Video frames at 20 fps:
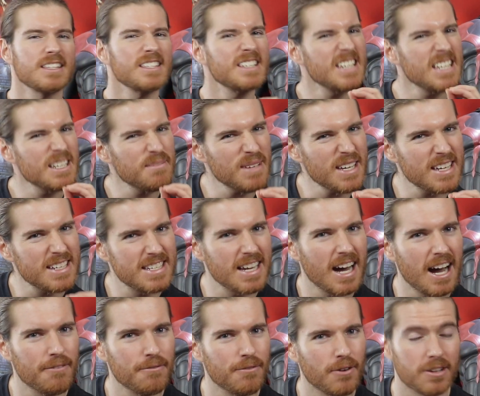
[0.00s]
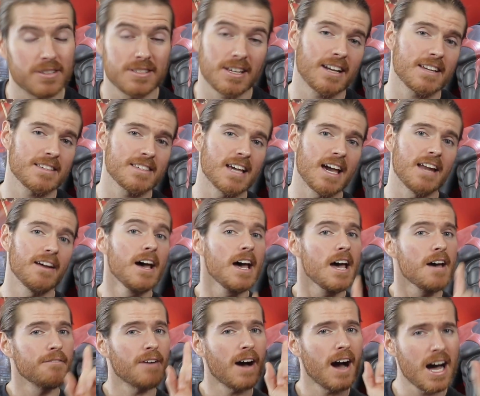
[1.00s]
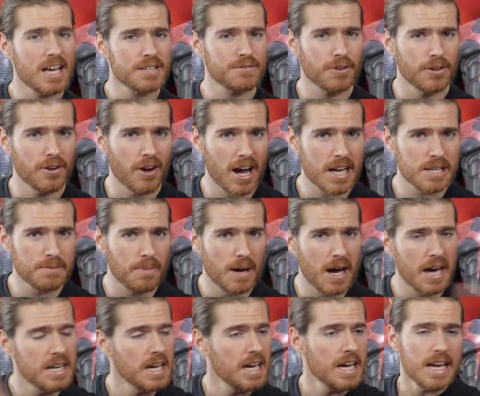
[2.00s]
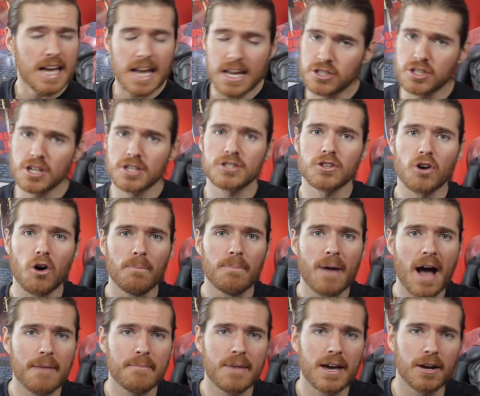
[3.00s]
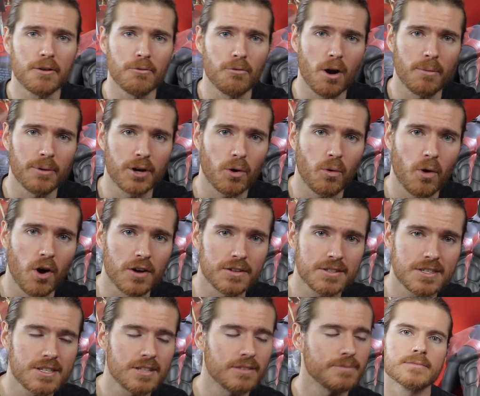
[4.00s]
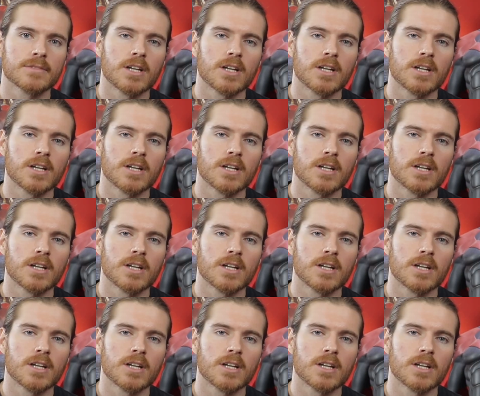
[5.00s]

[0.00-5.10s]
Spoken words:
It's gonna be a tough one. Because like I said, if I ask for an ice pun, it's just all Batman and Robin quotes.